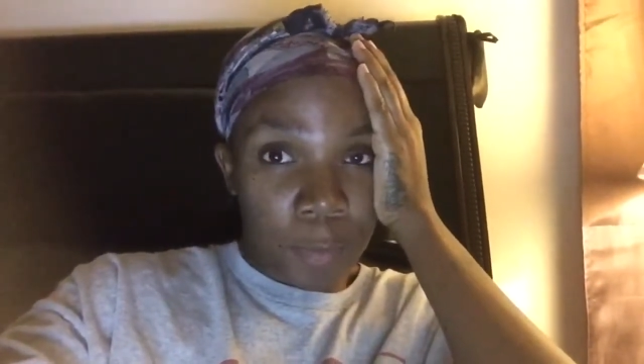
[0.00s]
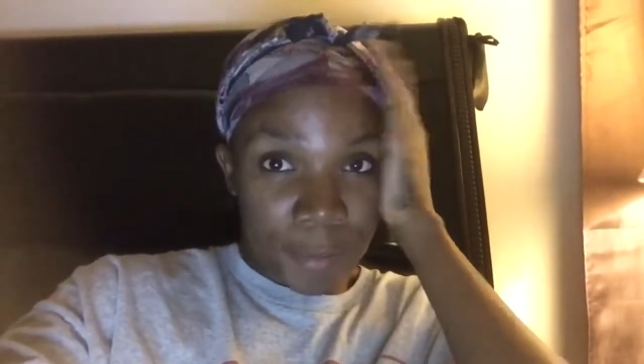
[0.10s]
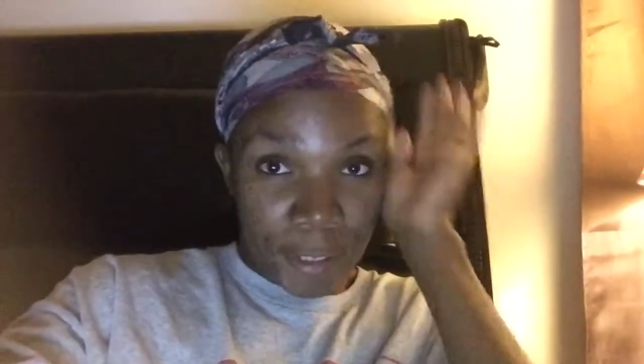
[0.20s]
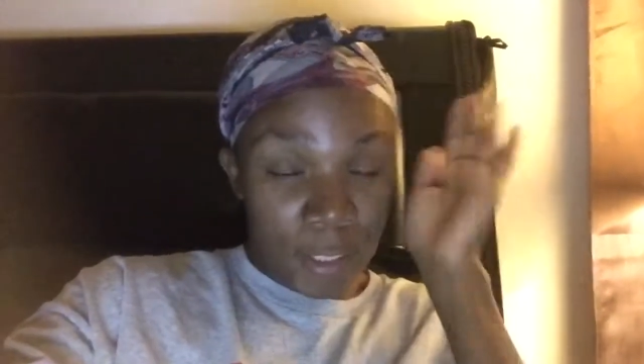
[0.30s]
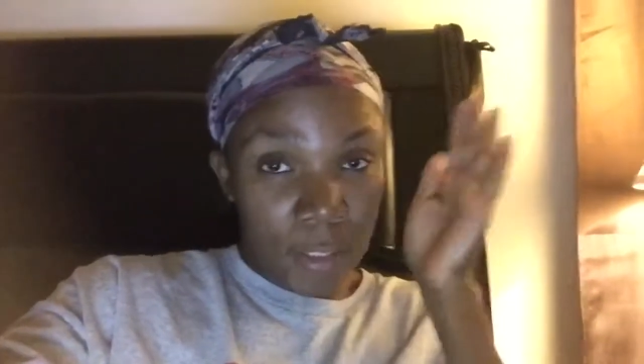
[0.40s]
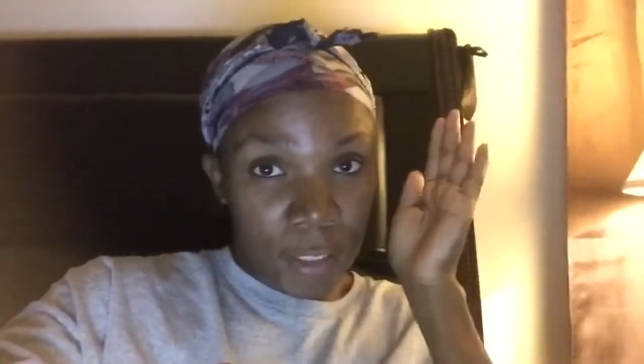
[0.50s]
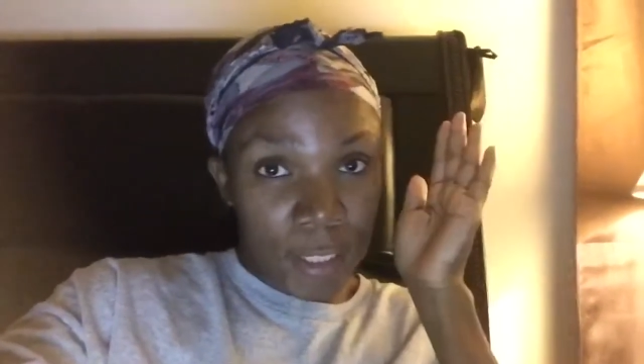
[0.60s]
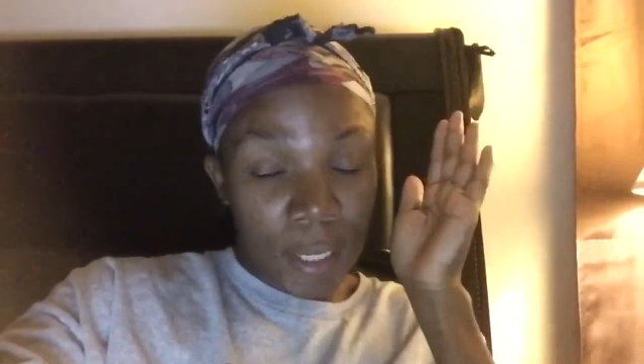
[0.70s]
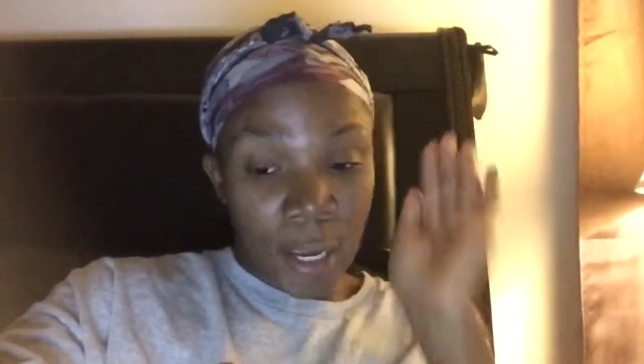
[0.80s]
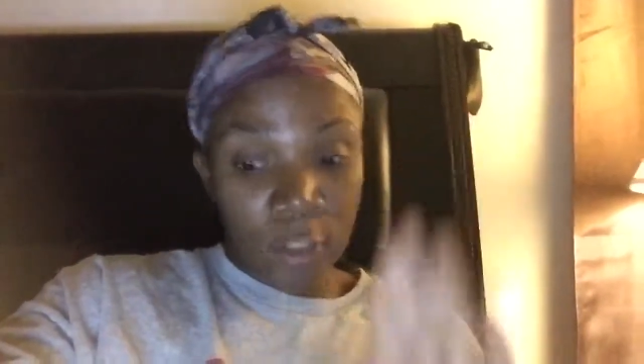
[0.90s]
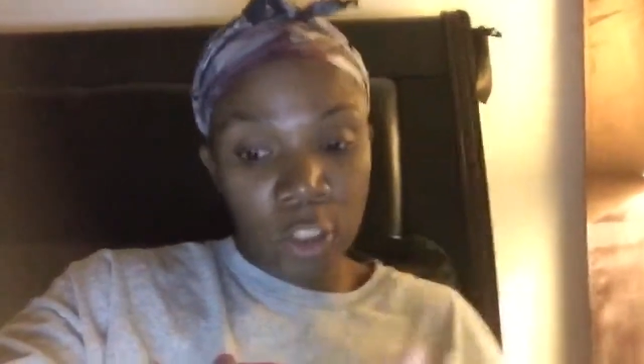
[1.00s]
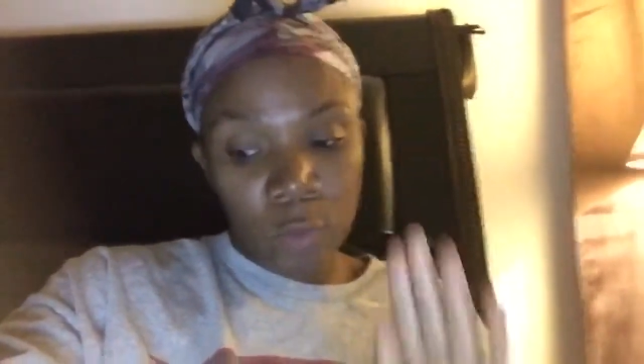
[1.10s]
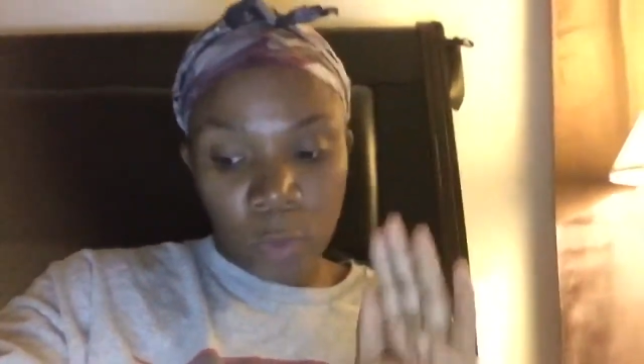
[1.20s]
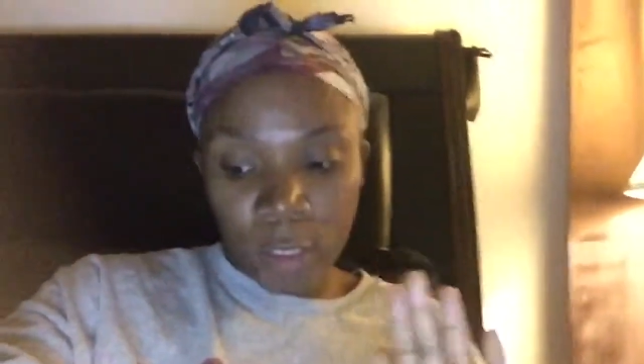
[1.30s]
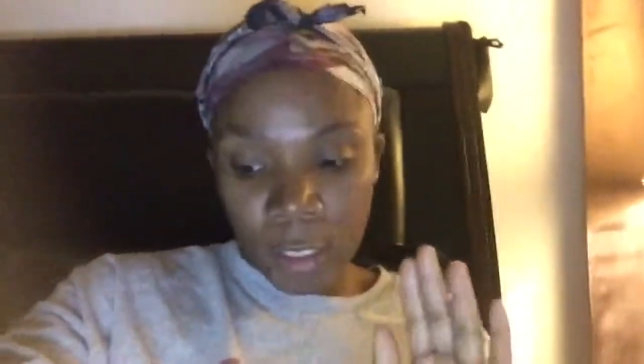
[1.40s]
but I
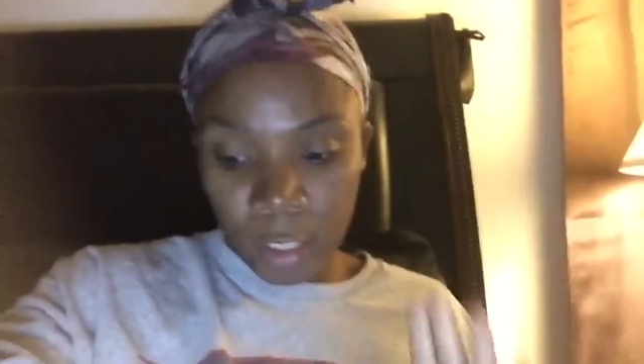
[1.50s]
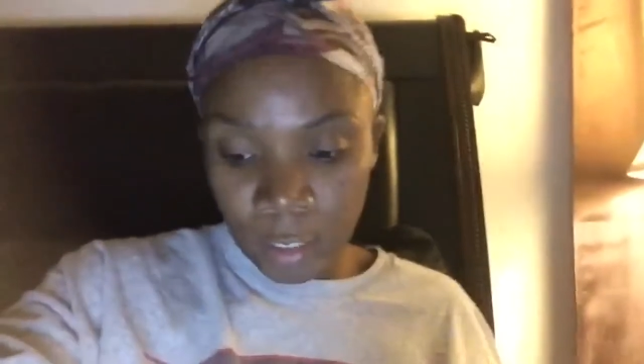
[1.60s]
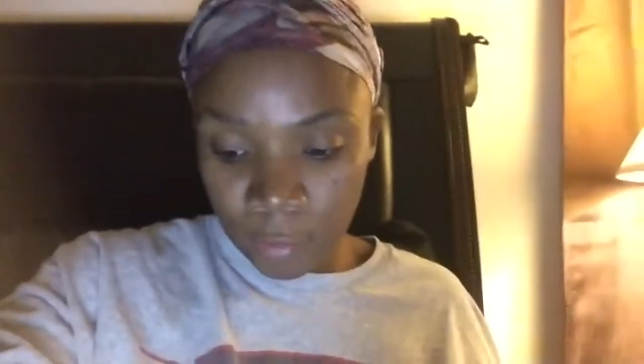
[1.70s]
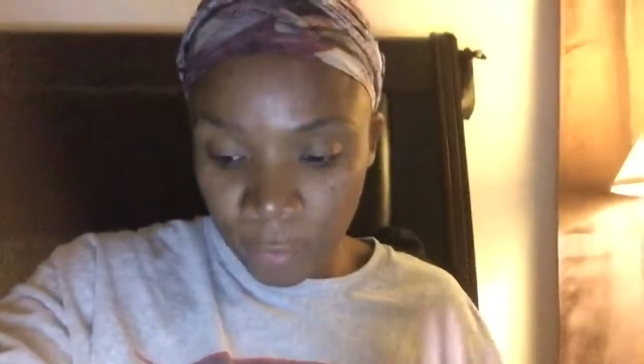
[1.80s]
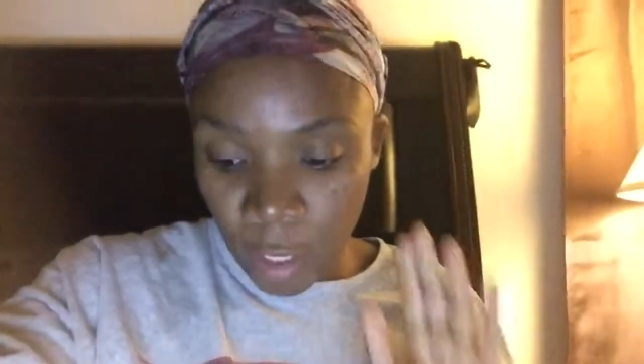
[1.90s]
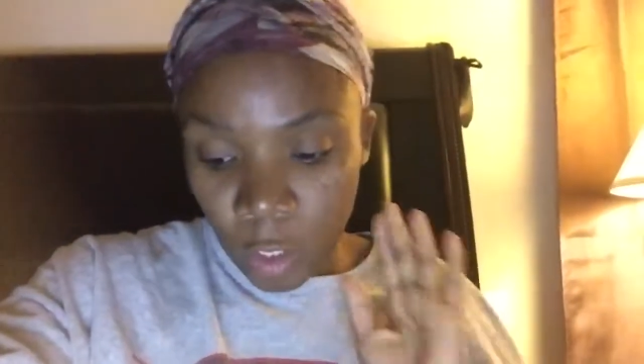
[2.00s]
just want to give